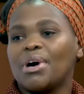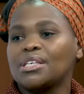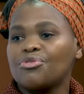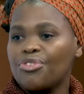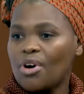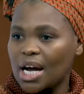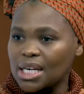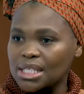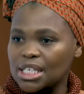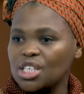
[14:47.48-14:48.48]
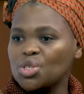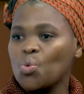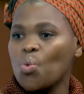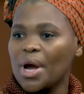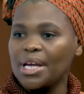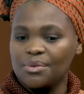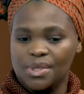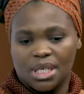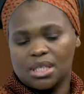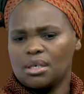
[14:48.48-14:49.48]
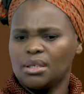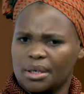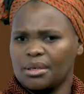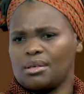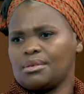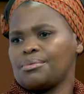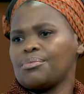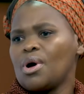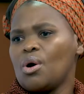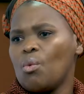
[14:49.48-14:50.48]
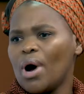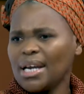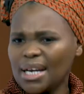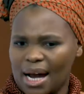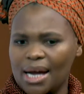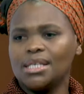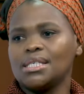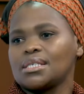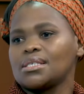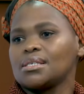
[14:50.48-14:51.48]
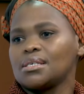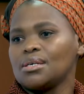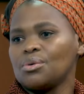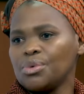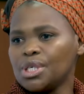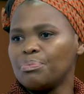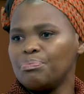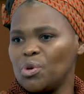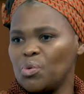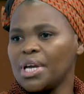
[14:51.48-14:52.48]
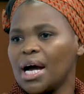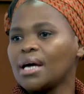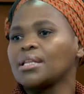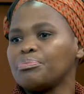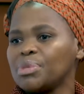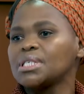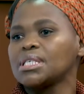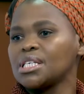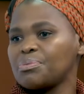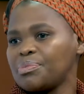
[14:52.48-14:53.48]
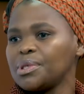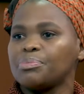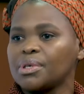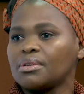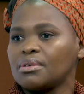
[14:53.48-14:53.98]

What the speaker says: But for us, it's when we said, okay, why can't we are the business people.